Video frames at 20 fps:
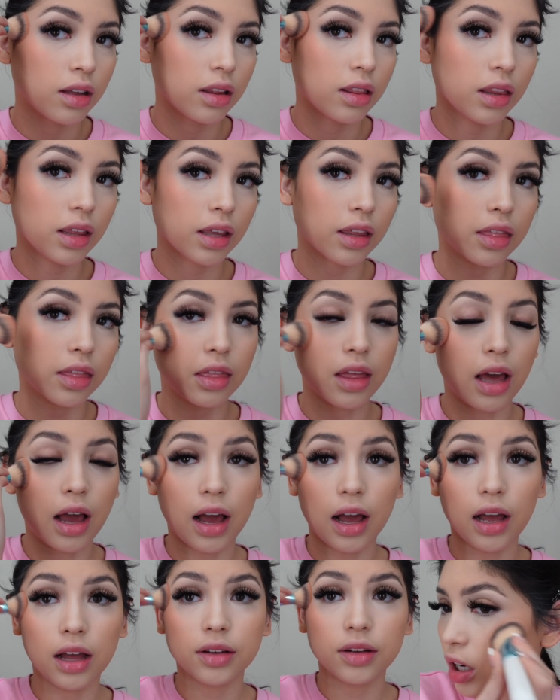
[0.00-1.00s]
Like
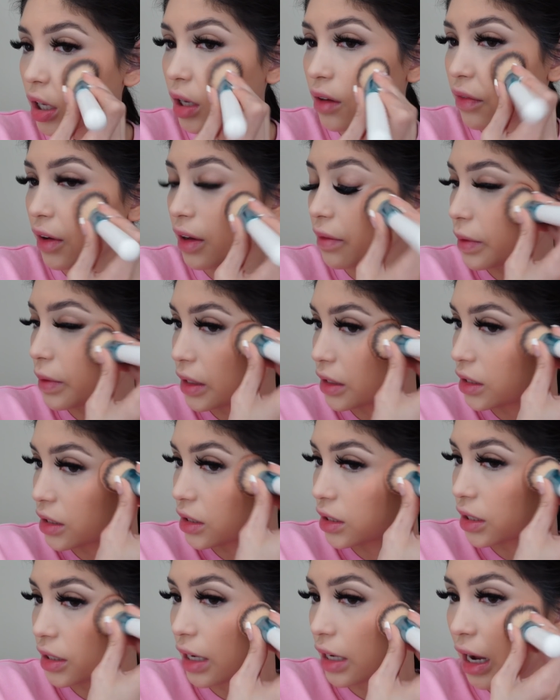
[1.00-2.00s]
that. 45 minutes
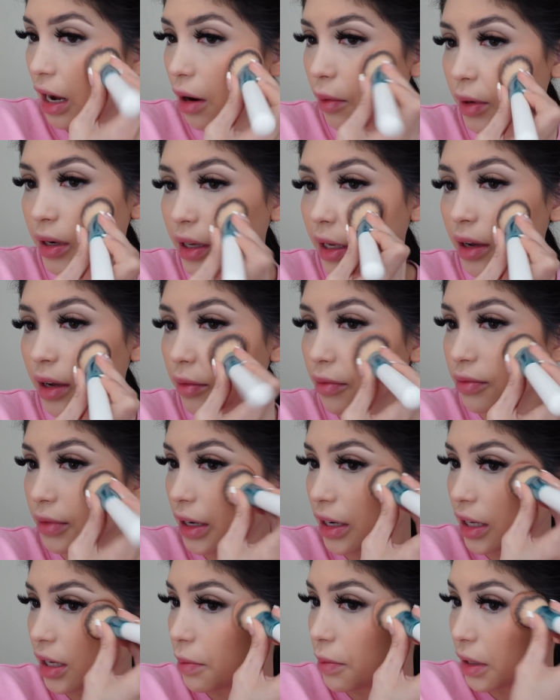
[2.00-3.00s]
to an hour to get
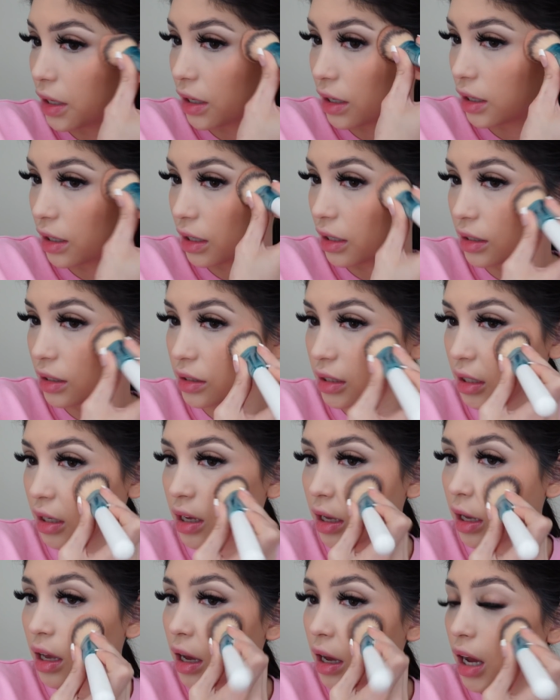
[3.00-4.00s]
ready, because
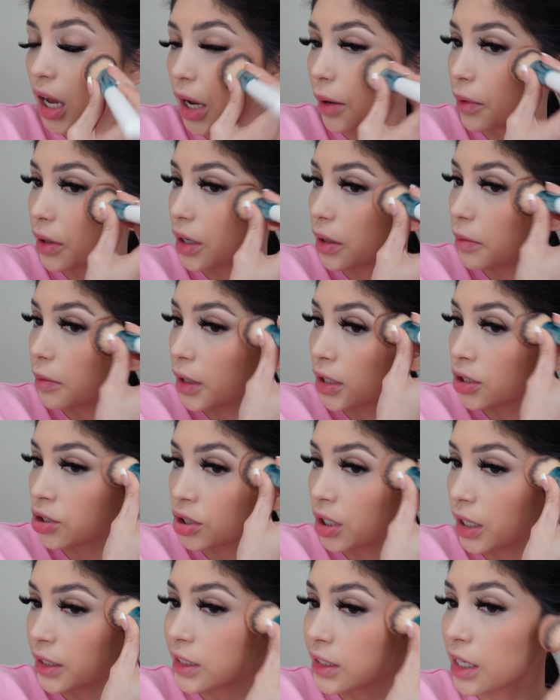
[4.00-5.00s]
I want to make
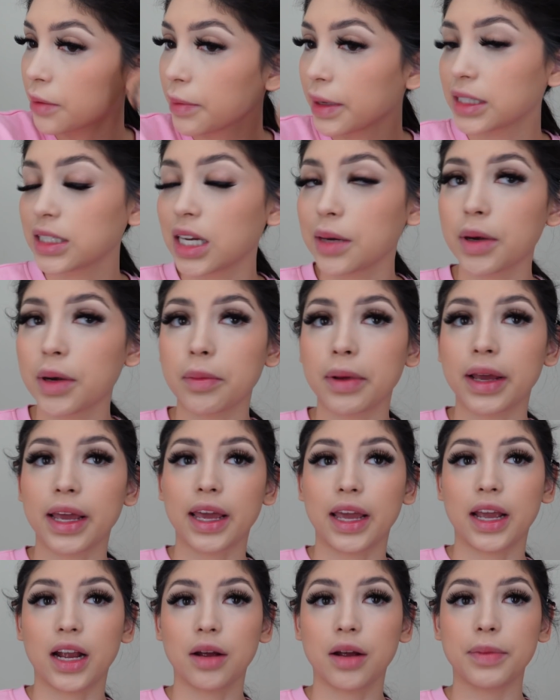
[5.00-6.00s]
sure I take my time on my
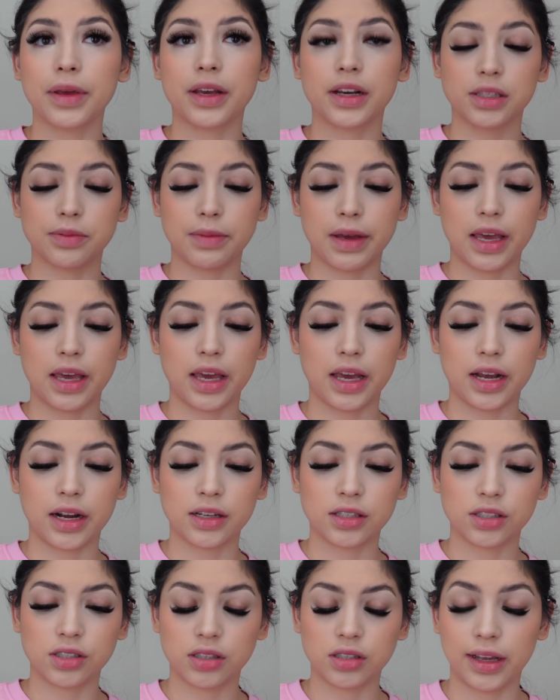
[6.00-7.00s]
hair, because my hair
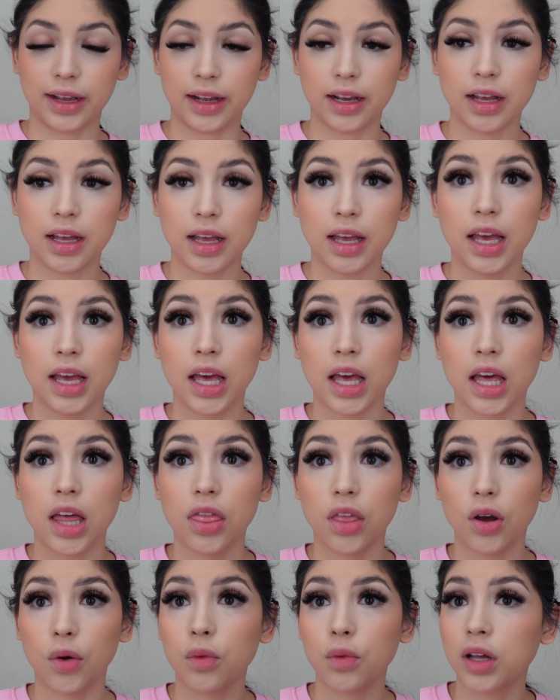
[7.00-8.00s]
is like
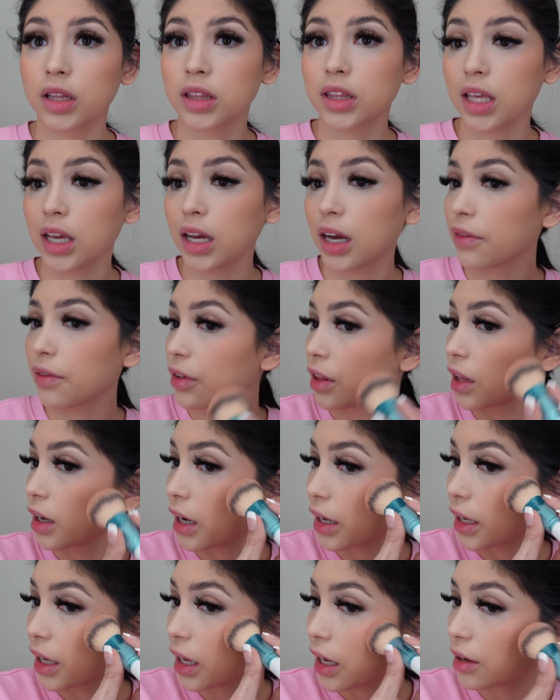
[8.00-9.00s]
the one thing I feel like
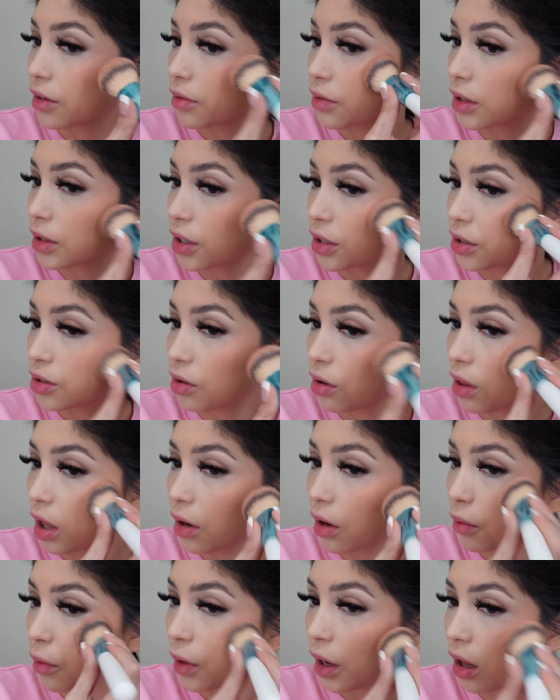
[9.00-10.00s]
I can't really do
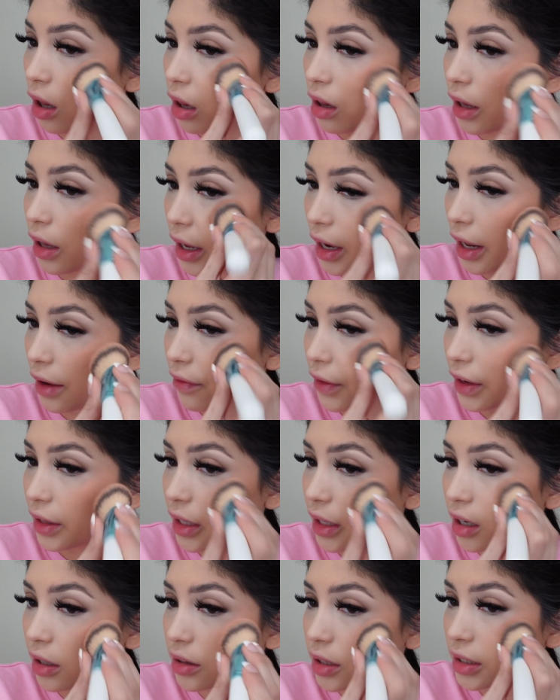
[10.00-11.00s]
that well. And I
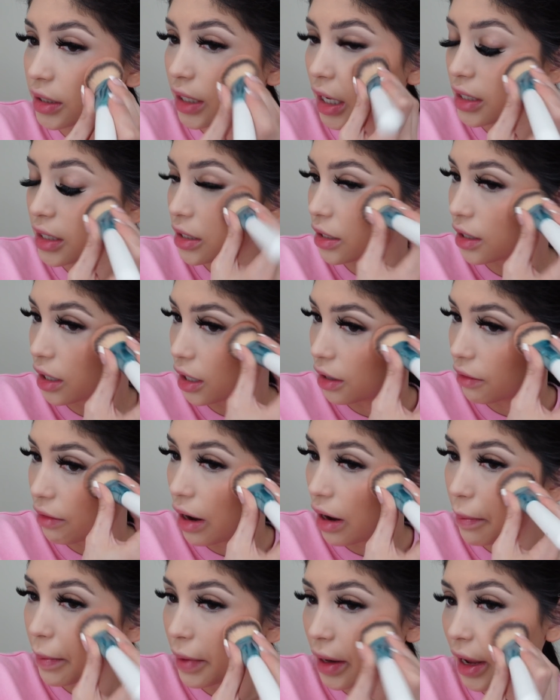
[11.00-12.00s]
finally got the Dyson
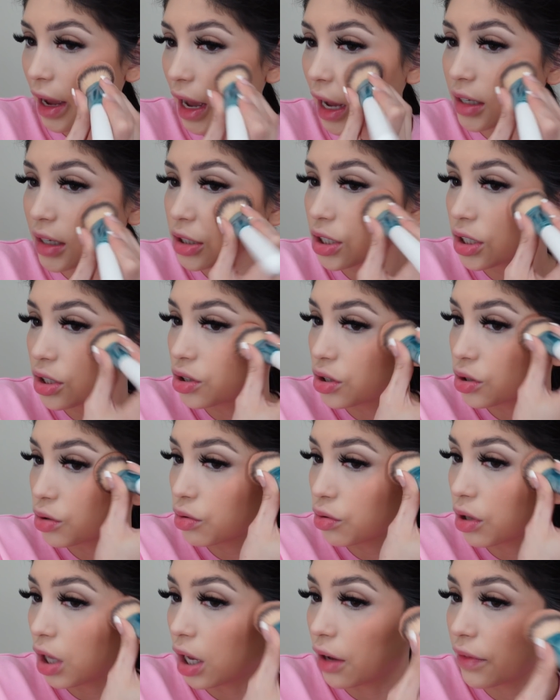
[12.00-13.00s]
Airwrap, and I actually do
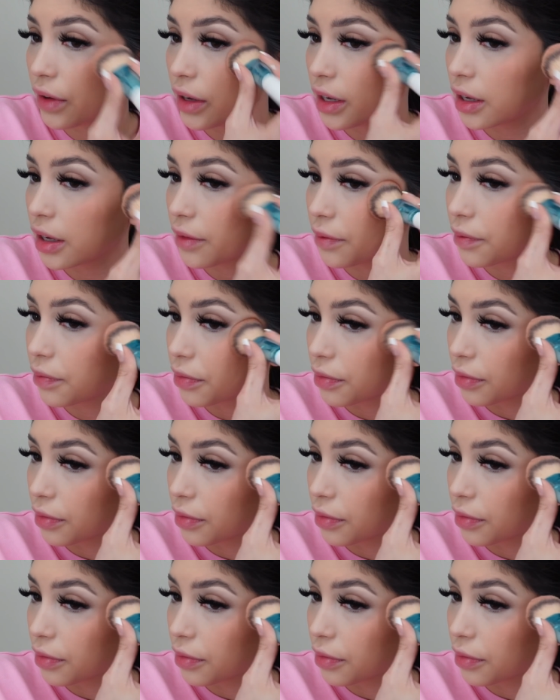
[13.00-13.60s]
love it.